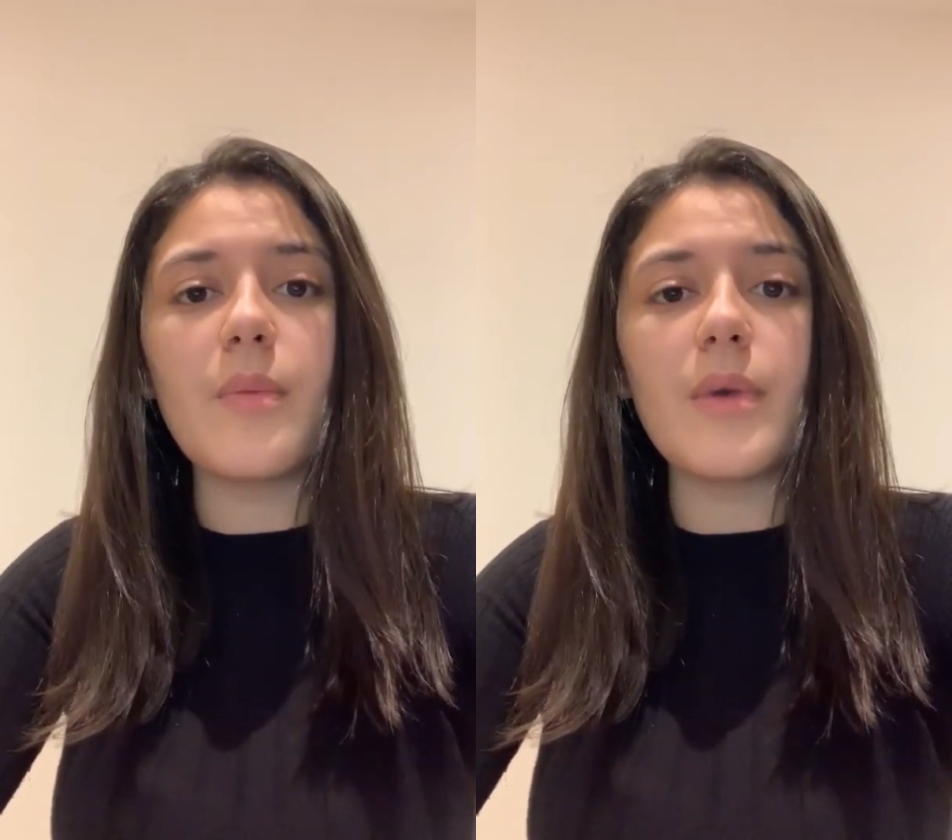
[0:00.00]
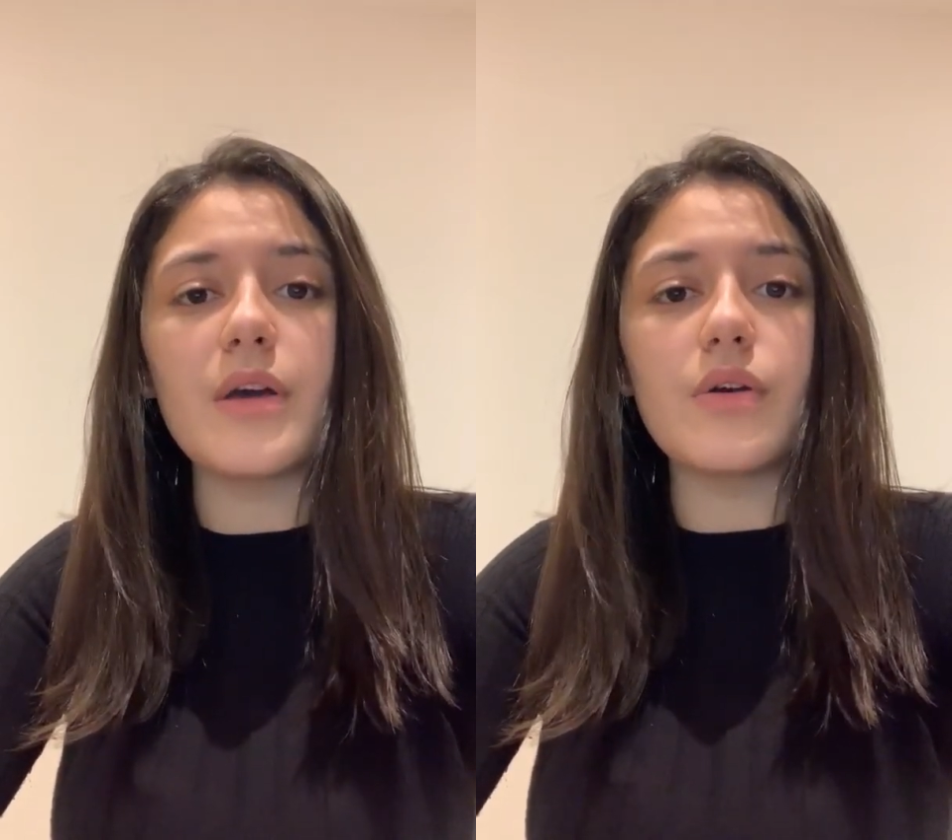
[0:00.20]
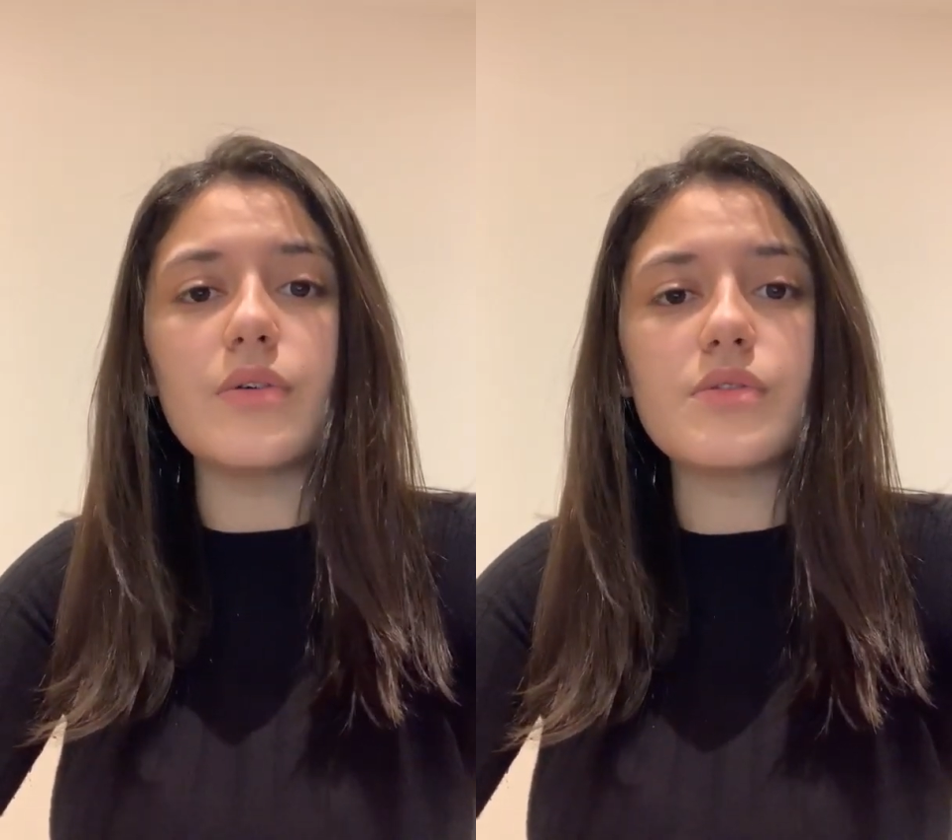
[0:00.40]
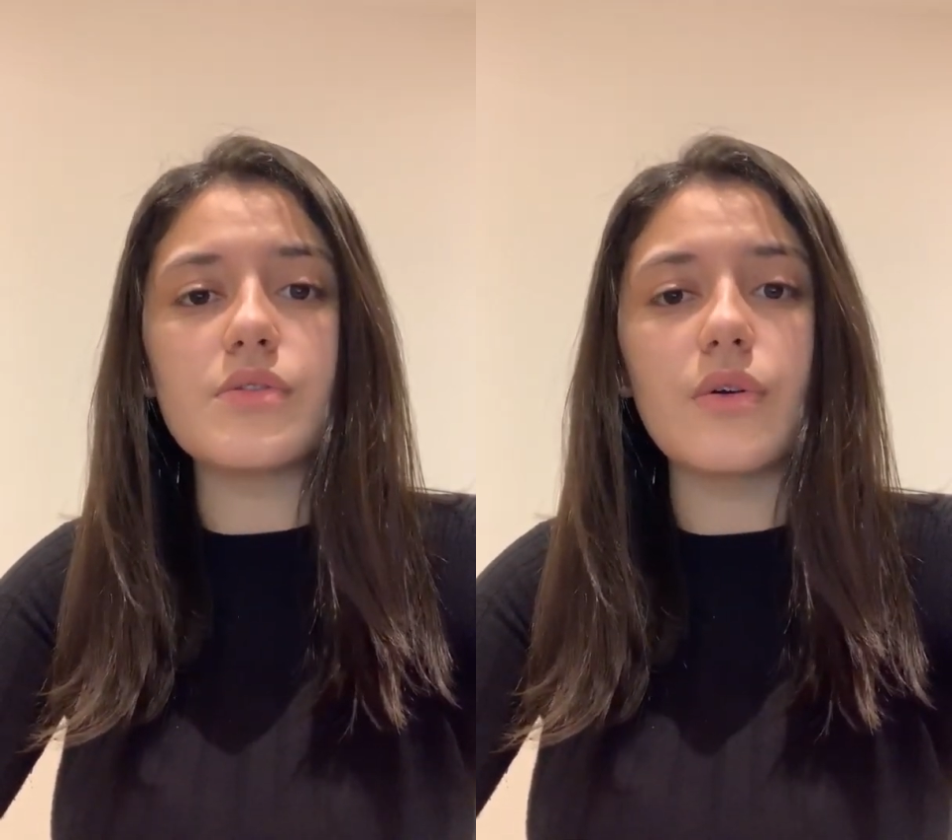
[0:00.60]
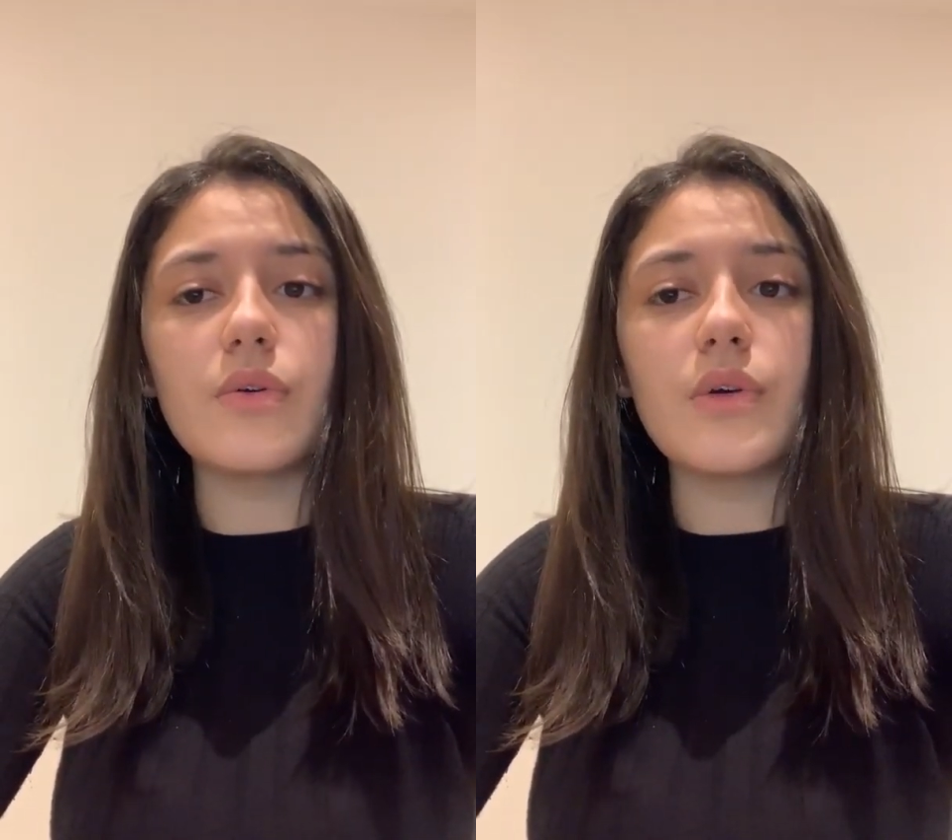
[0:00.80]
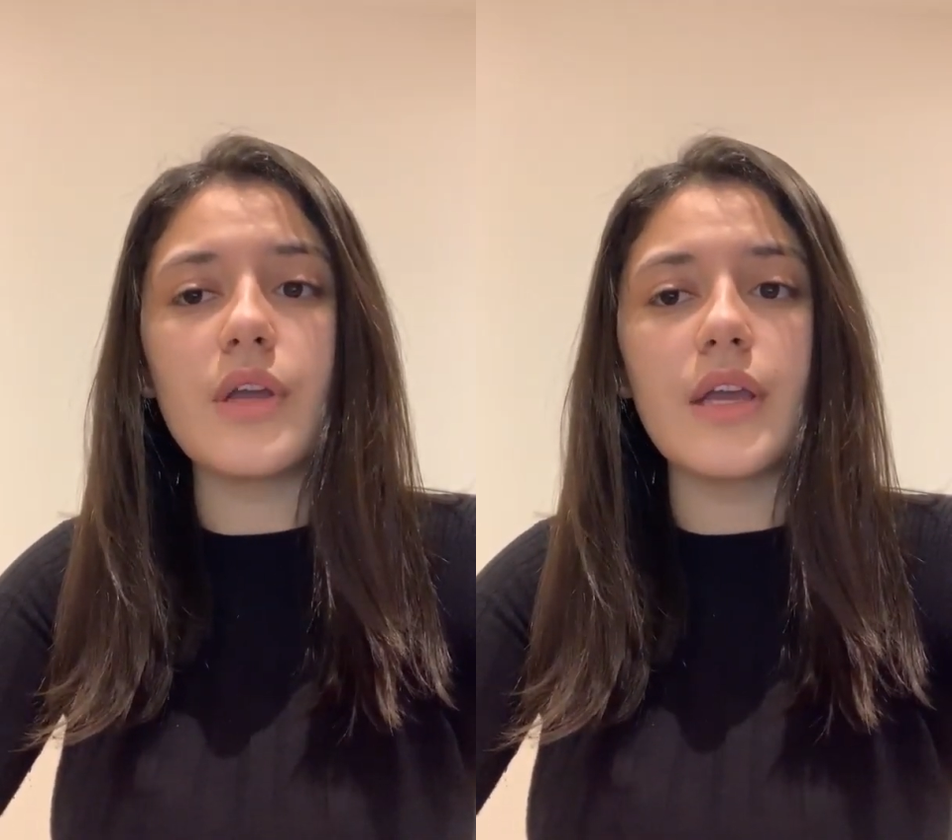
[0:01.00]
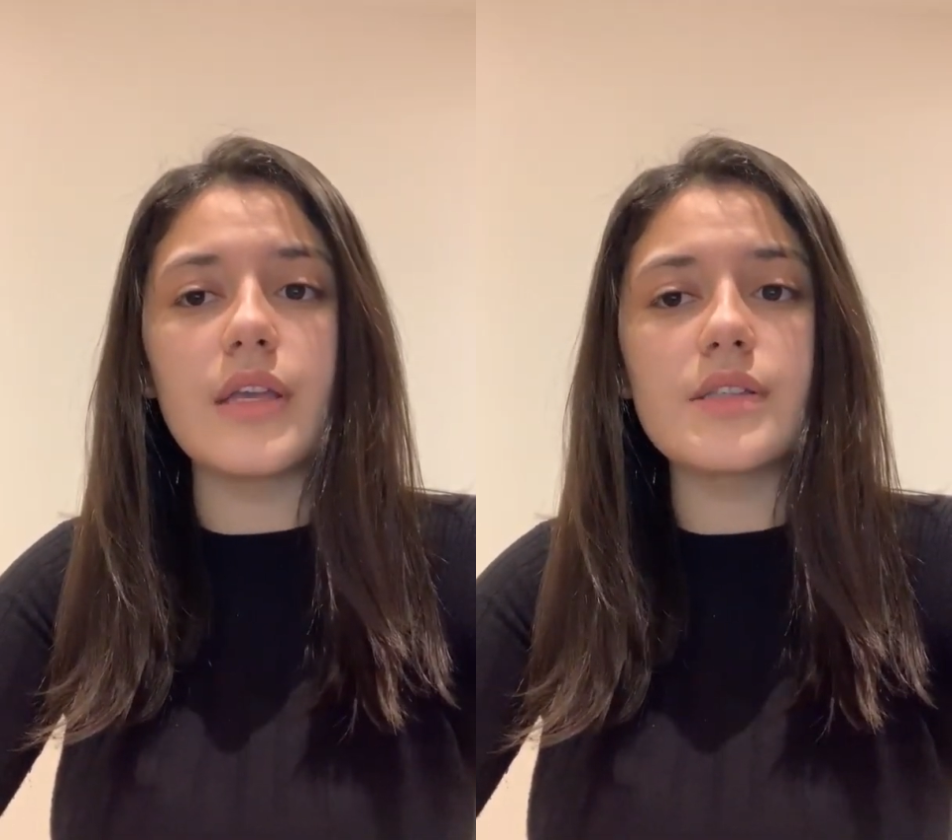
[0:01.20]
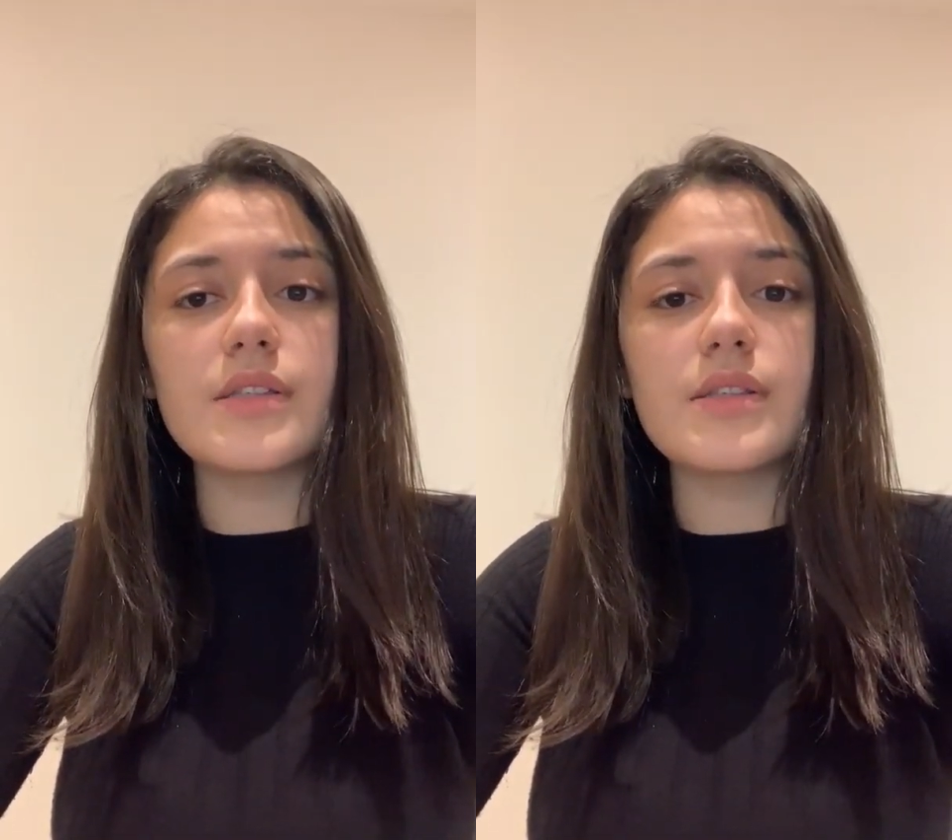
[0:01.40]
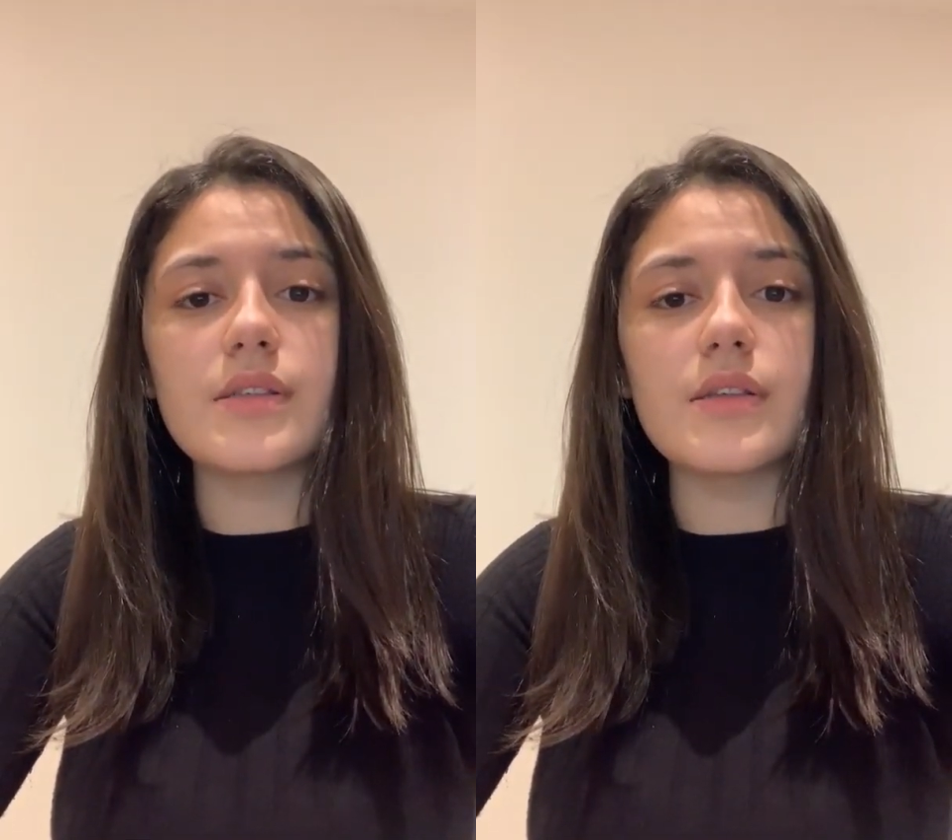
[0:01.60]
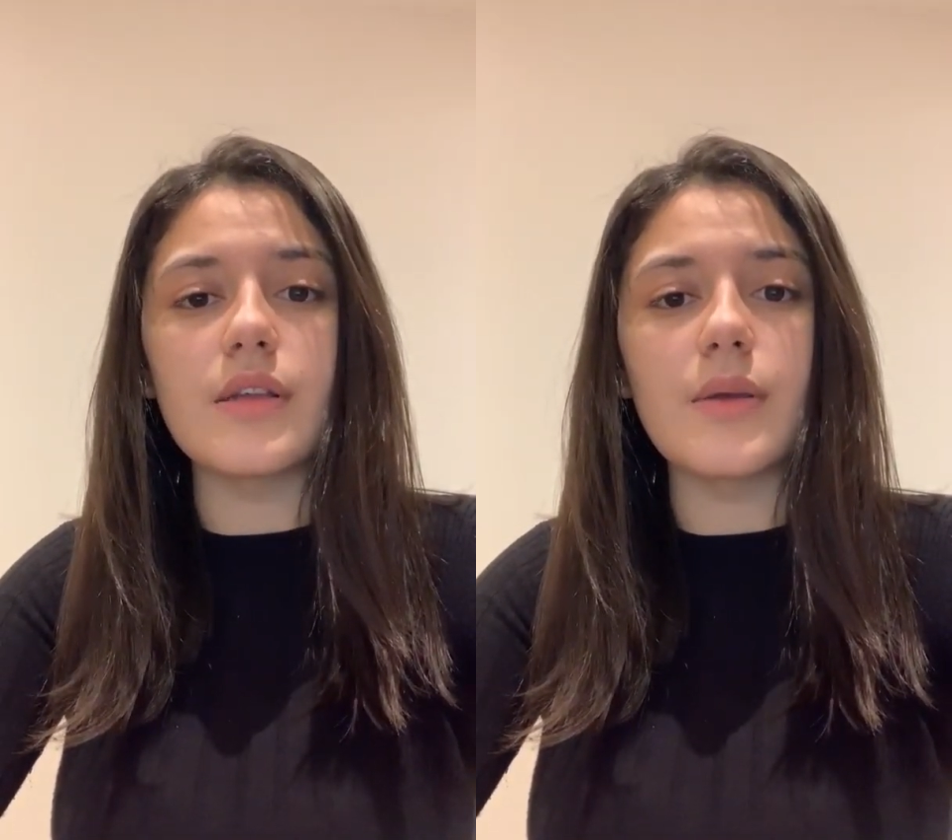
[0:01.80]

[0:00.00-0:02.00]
but also its